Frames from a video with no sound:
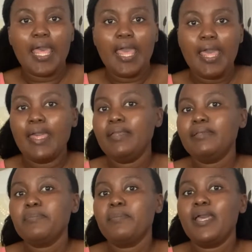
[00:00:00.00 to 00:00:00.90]

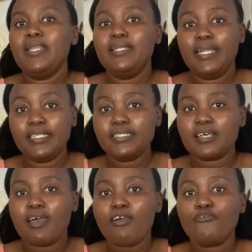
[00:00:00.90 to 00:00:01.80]
and a
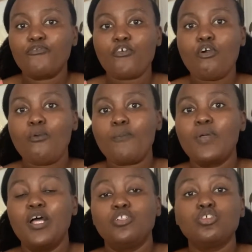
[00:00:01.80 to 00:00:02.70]
letter from
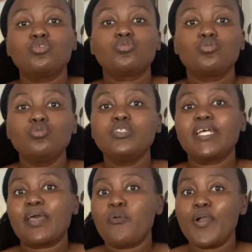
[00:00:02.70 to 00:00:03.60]
the school
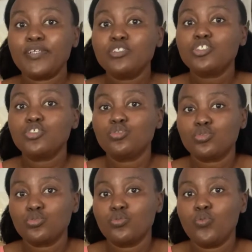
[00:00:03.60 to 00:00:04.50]
that I went
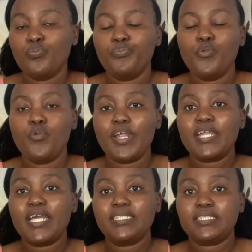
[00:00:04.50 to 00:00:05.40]
to
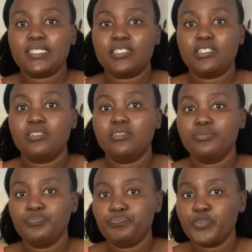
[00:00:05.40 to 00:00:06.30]
when I started
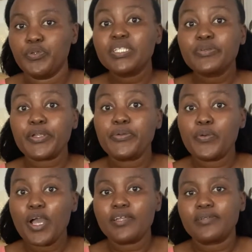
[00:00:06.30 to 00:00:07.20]
with grade
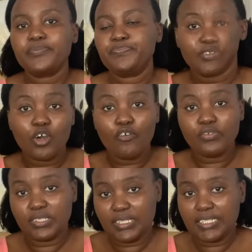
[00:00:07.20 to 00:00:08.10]
one. I left the
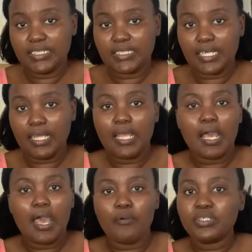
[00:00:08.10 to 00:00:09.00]
office that
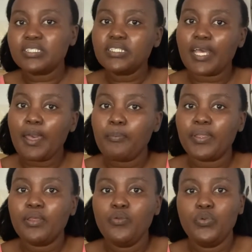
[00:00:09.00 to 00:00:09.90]
day. I wasn't
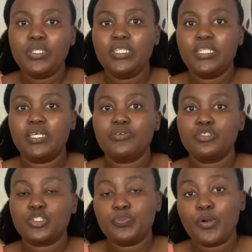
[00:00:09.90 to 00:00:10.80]
happy with the
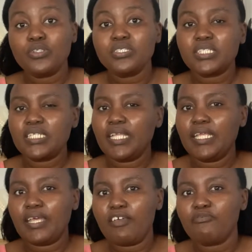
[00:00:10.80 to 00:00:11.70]
response that they
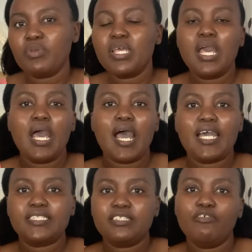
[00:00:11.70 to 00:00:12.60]
gave me.
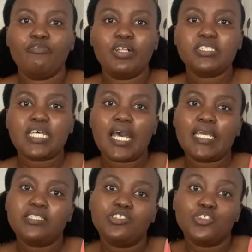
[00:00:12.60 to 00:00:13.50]
I still felt
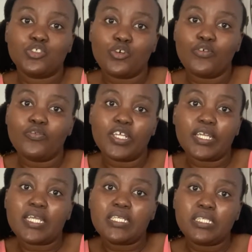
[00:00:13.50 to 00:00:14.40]
I deserved
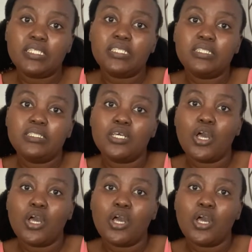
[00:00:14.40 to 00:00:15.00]
and I needed